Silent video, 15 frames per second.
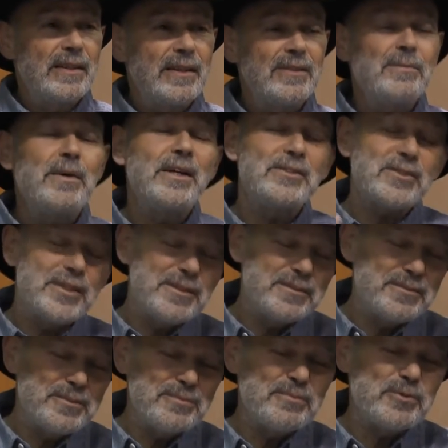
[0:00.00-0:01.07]
And the man said,
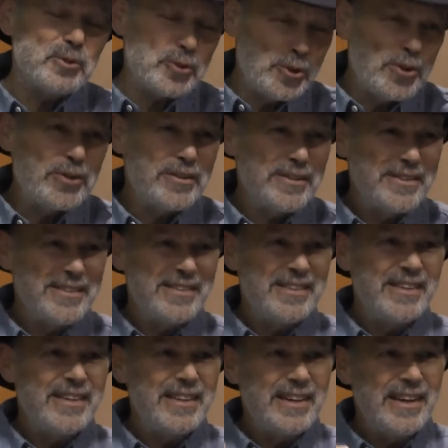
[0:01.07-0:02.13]
Sure.
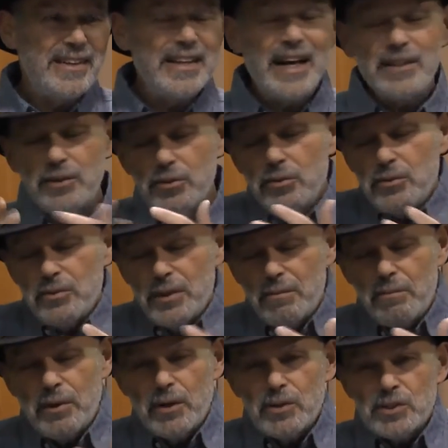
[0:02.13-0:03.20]
And not to
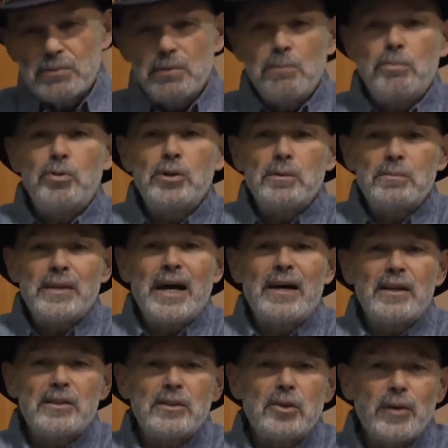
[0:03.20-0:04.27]
embarrass him and put him
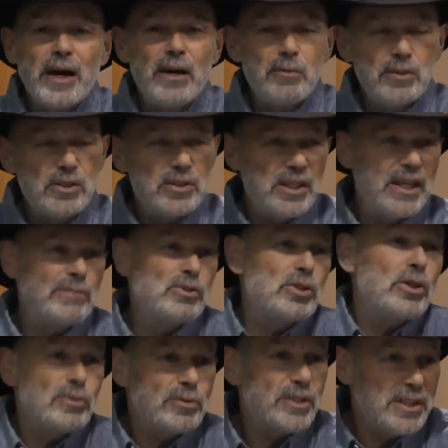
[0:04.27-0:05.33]
down on the ground with the same
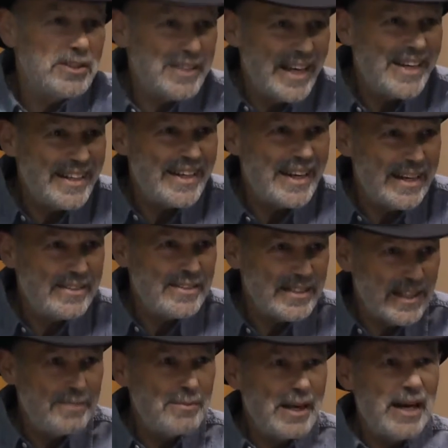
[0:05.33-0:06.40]
stones that he's standing on, the
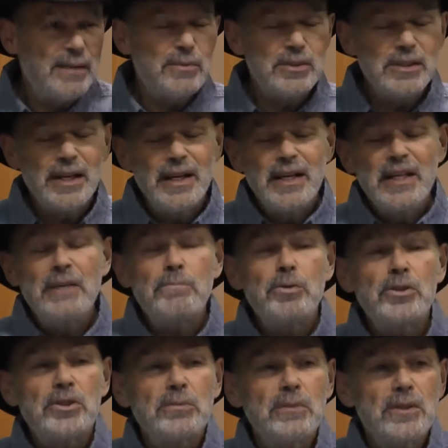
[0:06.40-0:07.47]
same diamonds, he
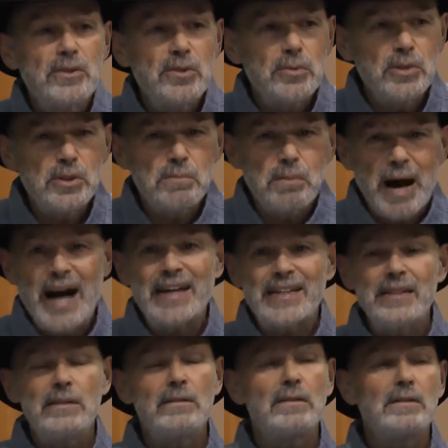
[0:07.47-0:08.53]
puts them into his
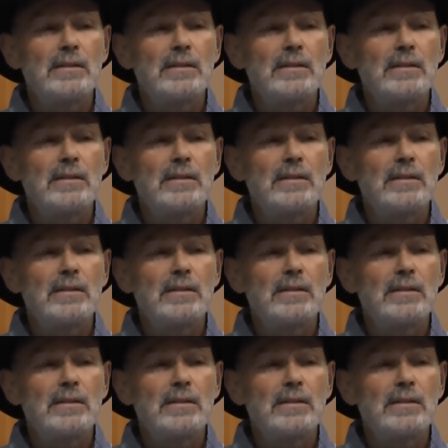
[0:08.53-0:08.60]
pocket,